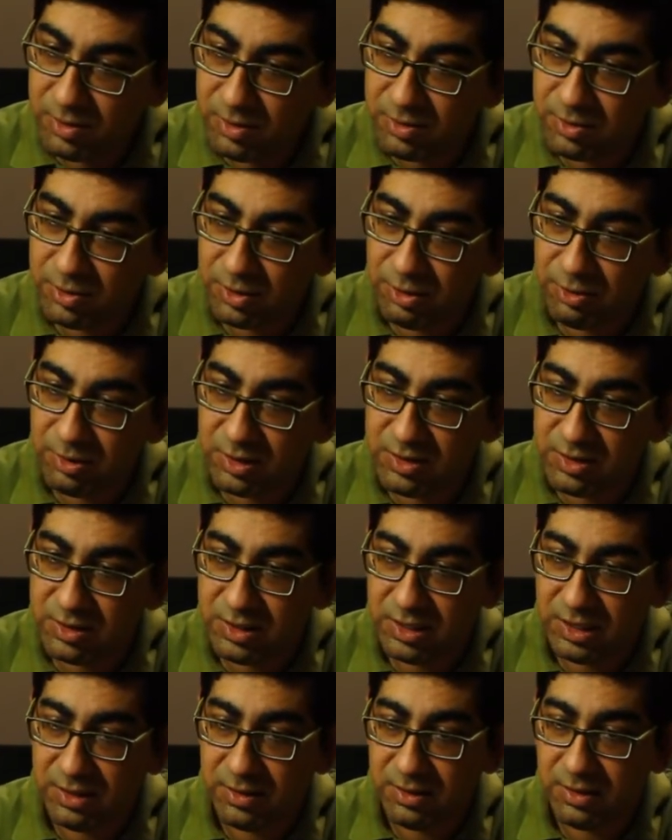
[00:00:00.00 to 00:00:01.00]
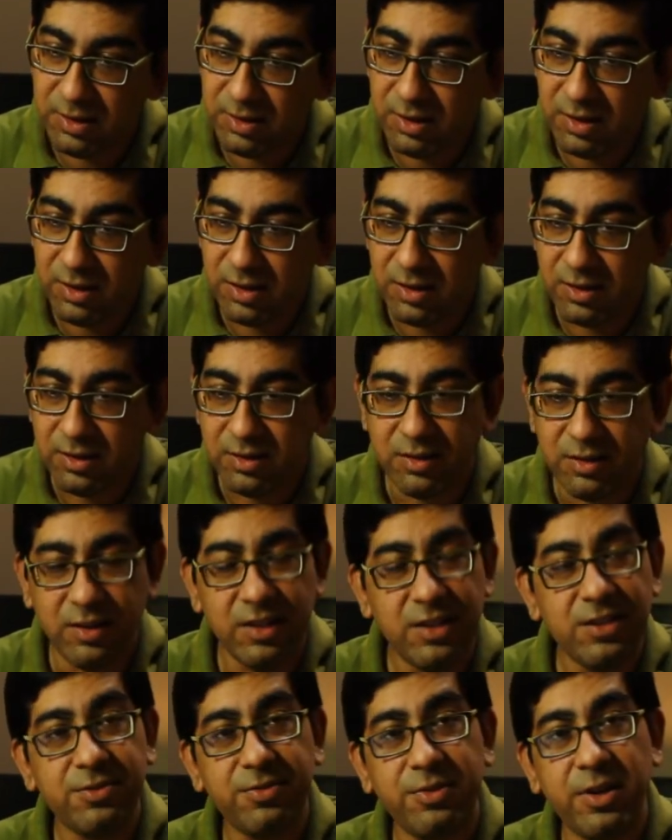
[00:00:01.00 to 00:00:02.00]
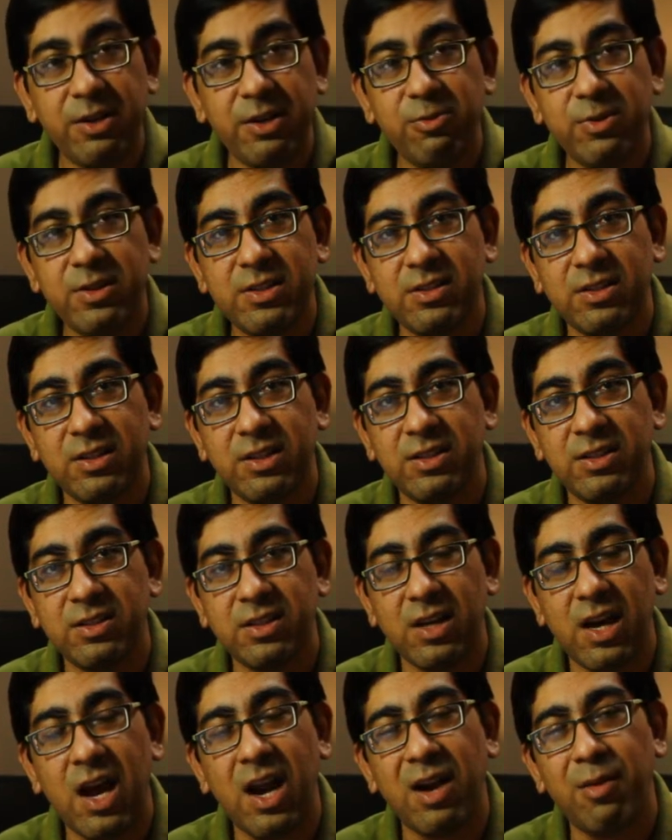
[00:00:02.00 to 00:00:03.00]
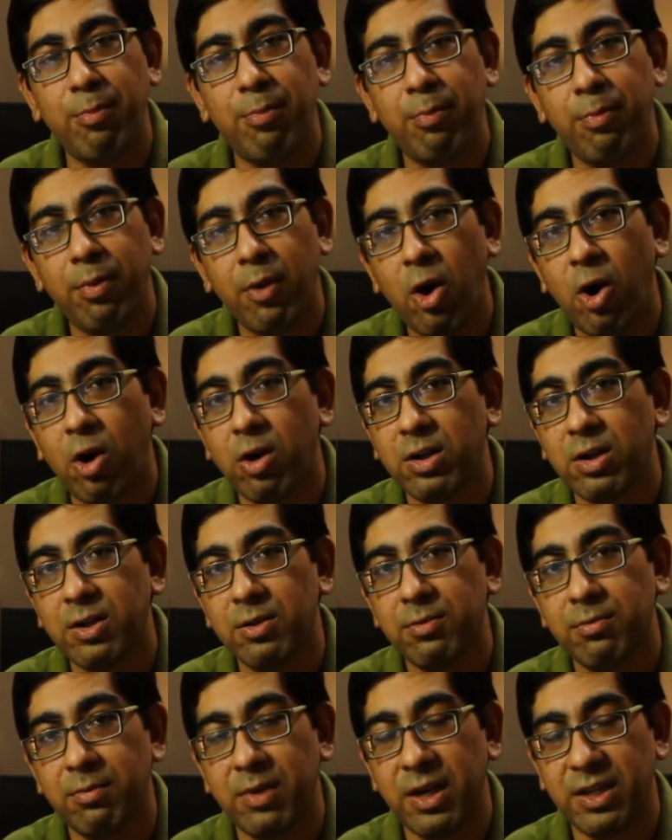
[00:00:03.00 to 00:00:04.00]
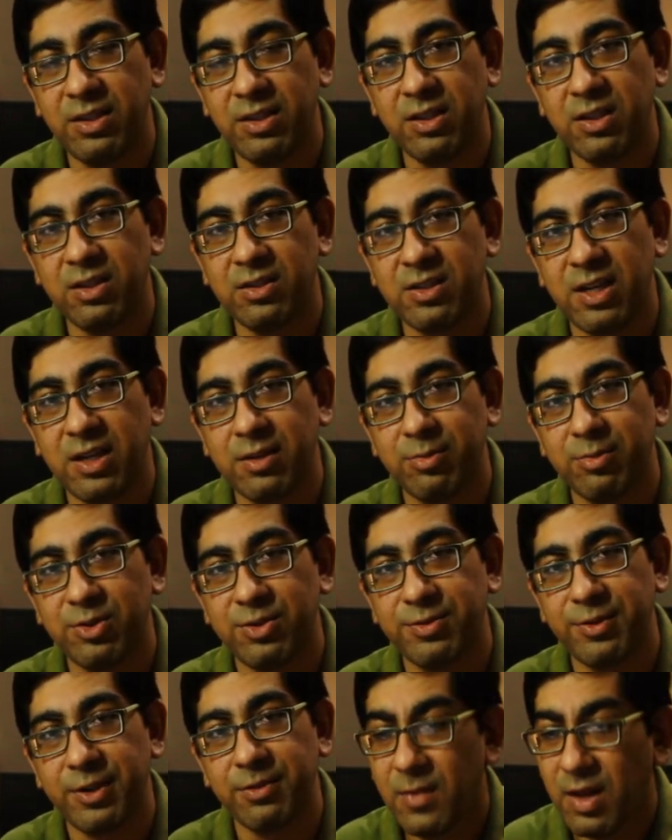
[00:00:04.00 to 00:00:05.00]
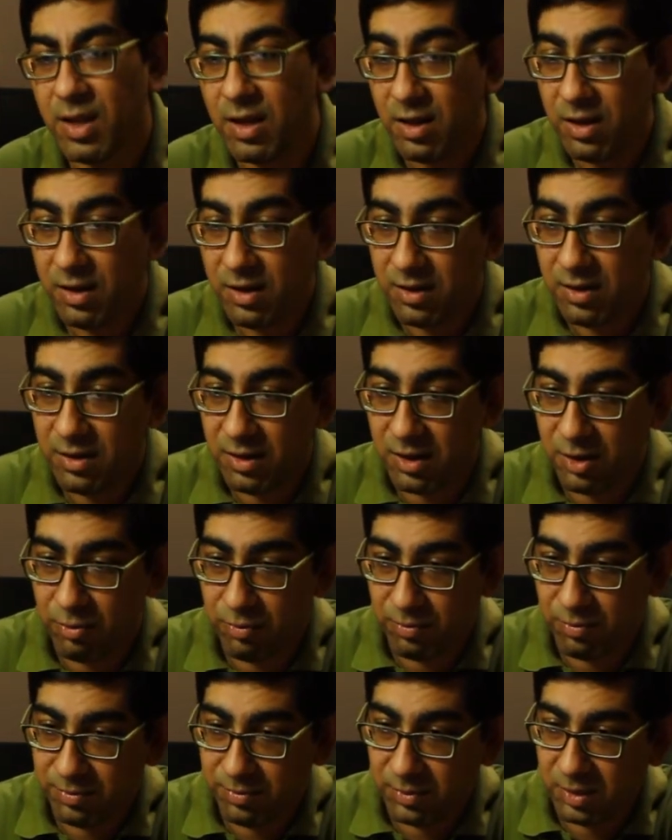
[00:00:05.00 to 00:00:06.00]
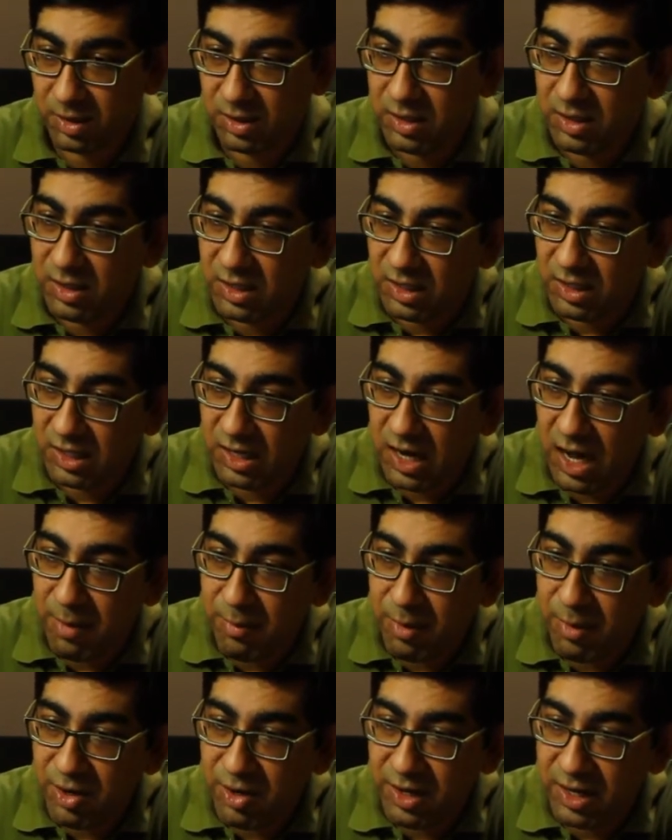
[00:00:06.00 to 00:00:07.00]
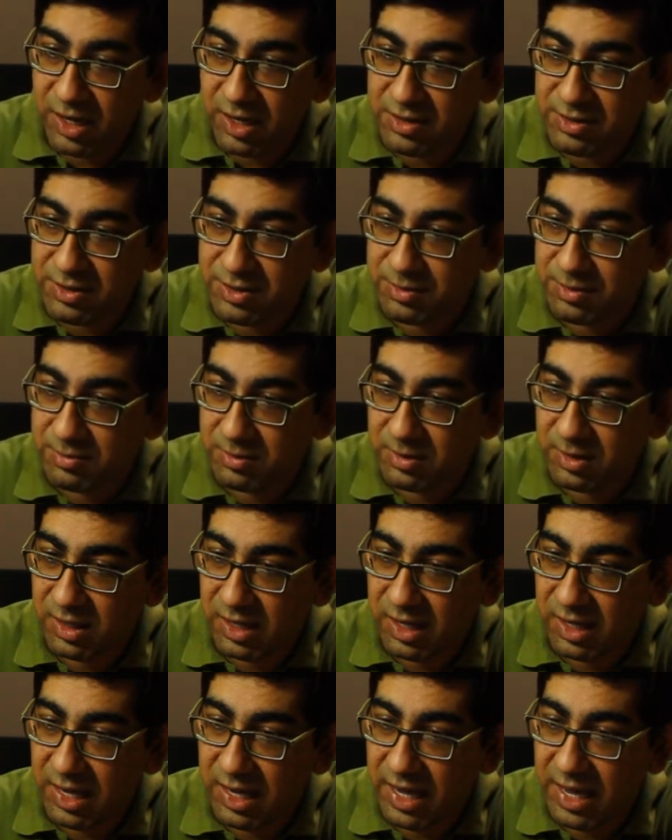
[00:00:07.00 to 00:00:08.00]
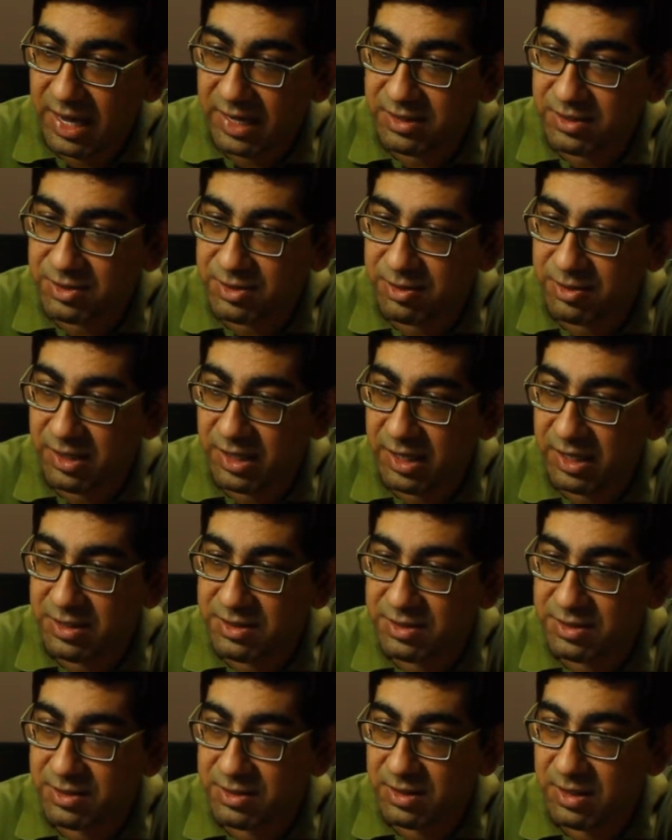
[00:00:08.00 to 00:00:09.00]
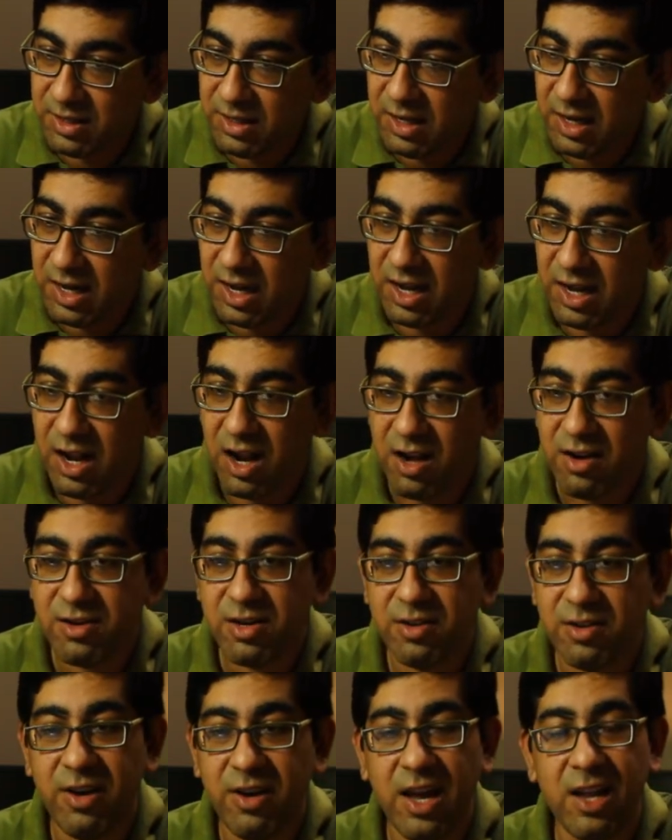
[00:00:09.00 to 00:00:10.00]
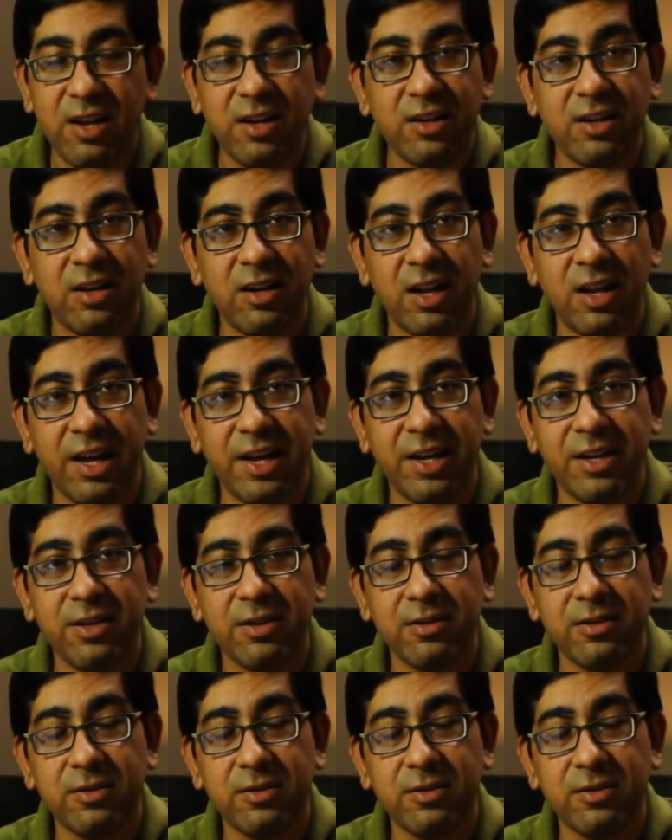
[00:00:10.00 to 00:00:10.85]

So you can see, these frequencies are blocked by the Earth's atmosphere. Now, gamma rays, X-rays and ultraviolet light,